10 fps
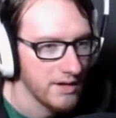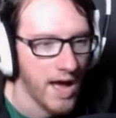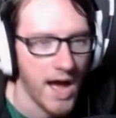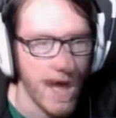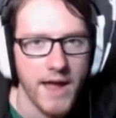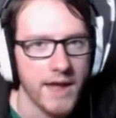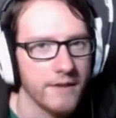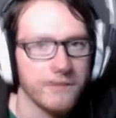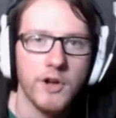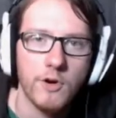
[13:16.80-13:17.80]
I
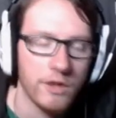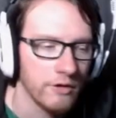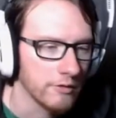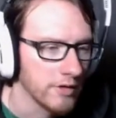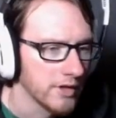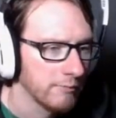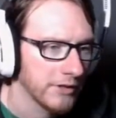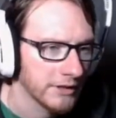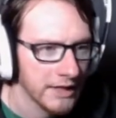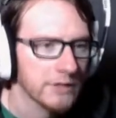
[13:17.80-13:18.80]
have no clue,
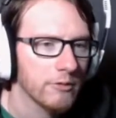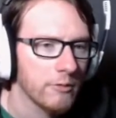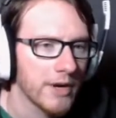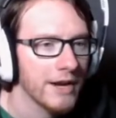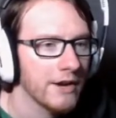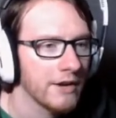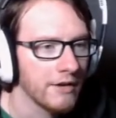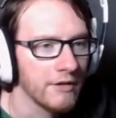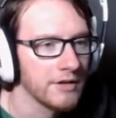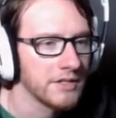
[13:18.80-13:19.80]
but that's what we're here to
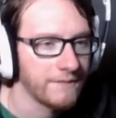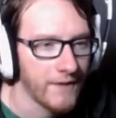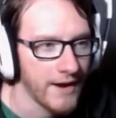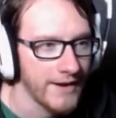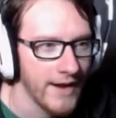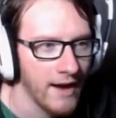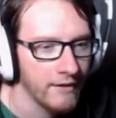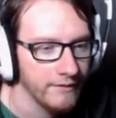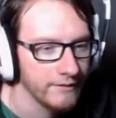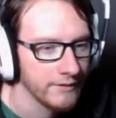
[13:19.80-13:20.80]
do, is to find
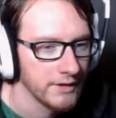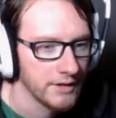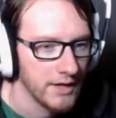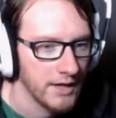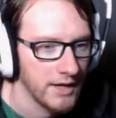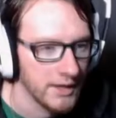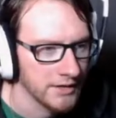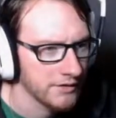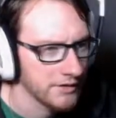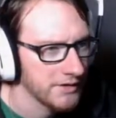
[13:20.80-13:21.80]
out as
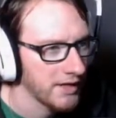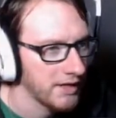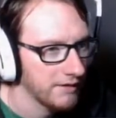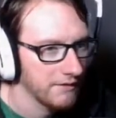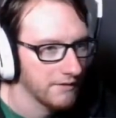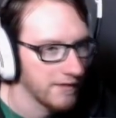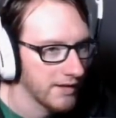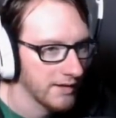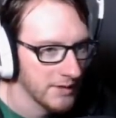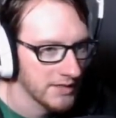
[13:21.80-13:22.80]
soon as I can
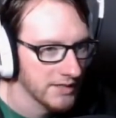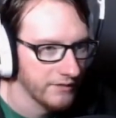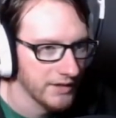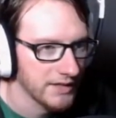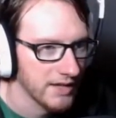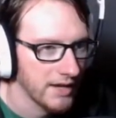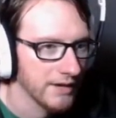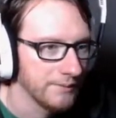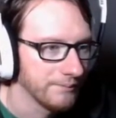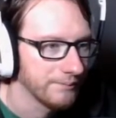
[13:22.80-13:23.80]
get myself
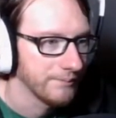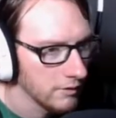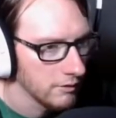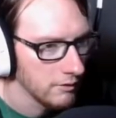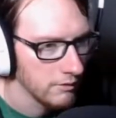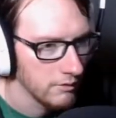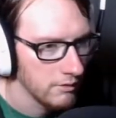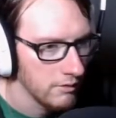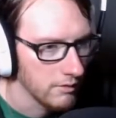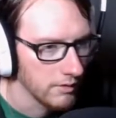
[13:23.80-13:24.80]
inside.
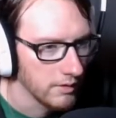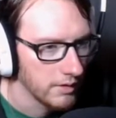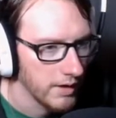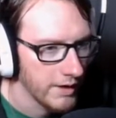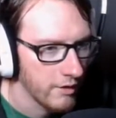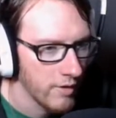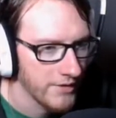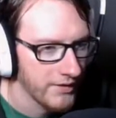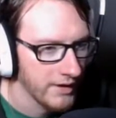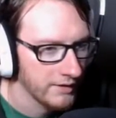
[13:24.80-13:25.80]
Oh, I know
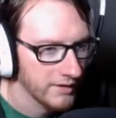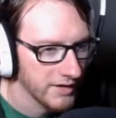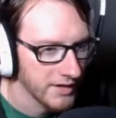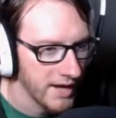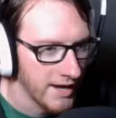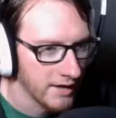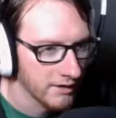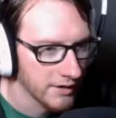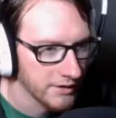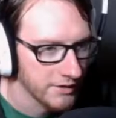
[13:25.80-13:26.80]
one thing. There's an ion
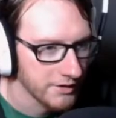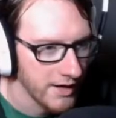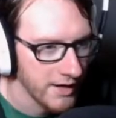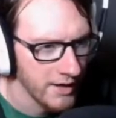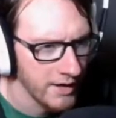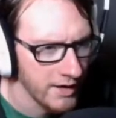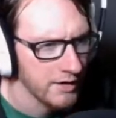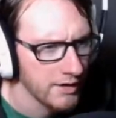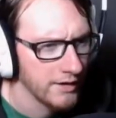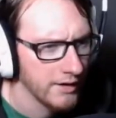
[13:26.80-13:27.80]
crystal right here
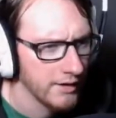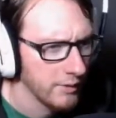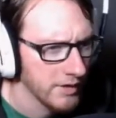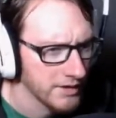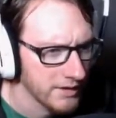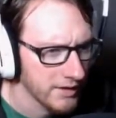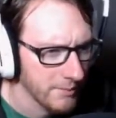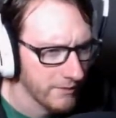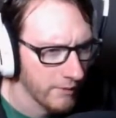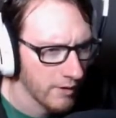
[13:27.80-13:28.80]
that wasn't there
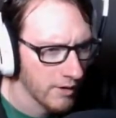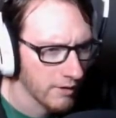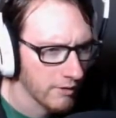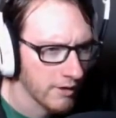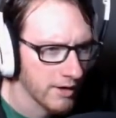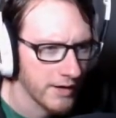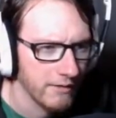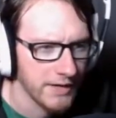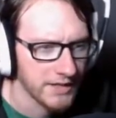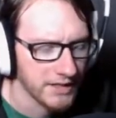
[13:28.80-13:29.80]
before, or it
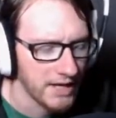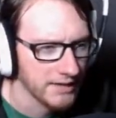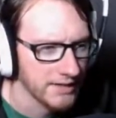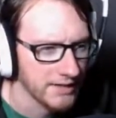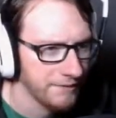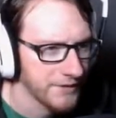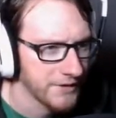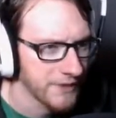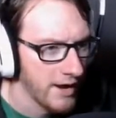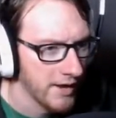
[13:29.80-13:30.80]
reset itself,
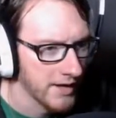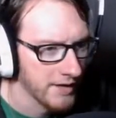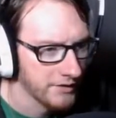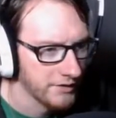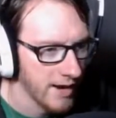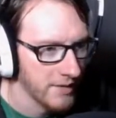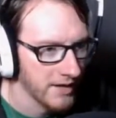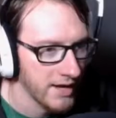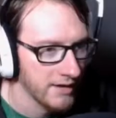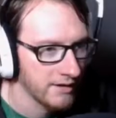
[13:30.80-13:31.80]
so now I can just grab it
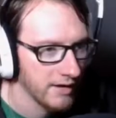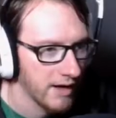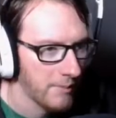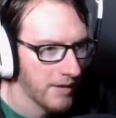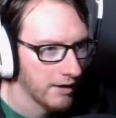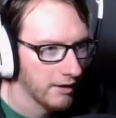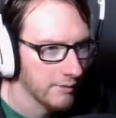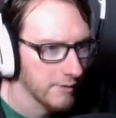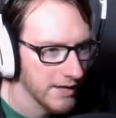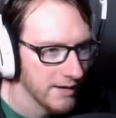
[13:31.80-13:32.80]
again. I'm not going to
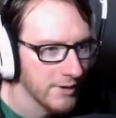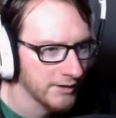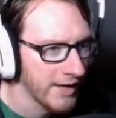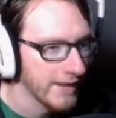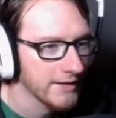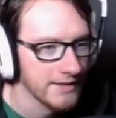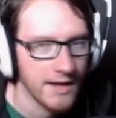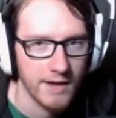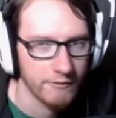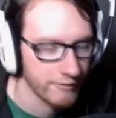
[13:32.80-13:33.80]
complain about that, because
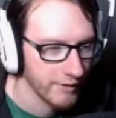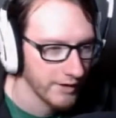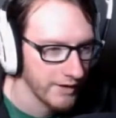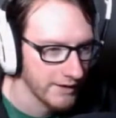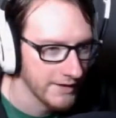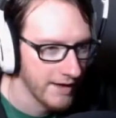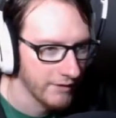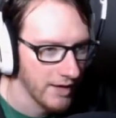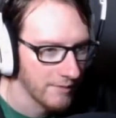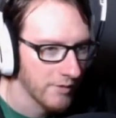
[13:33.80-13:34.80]
I would really like to have a
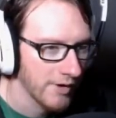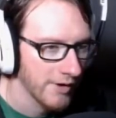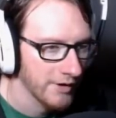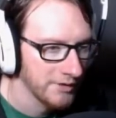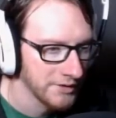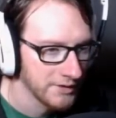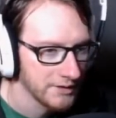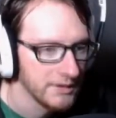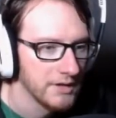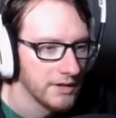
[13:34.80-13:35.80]
lot more of those.
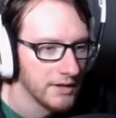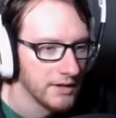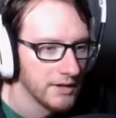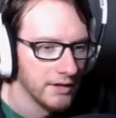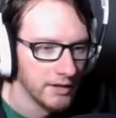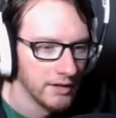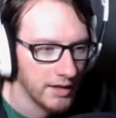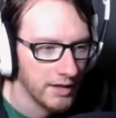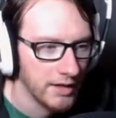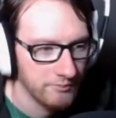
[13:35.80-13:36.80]

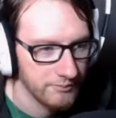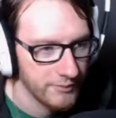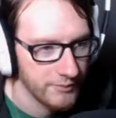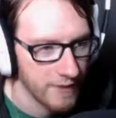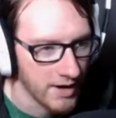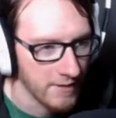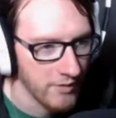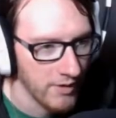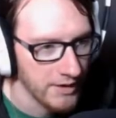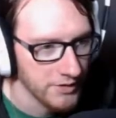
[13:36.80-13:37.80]
But what I'm
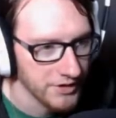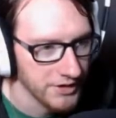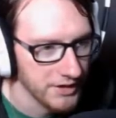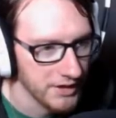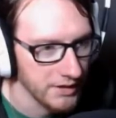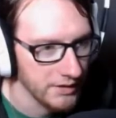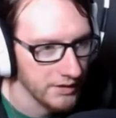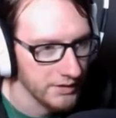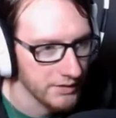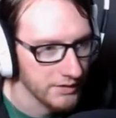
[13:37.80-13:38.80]
more interested in
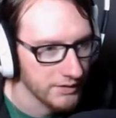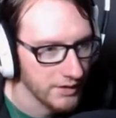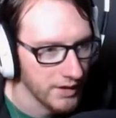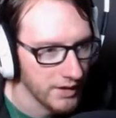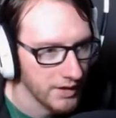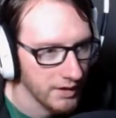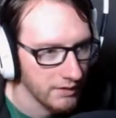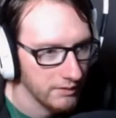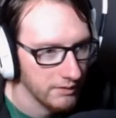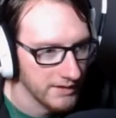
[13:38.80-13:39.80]
is
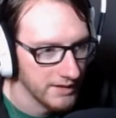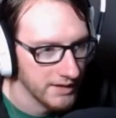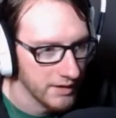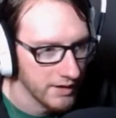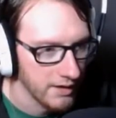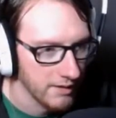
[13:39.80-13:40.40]
what's down here.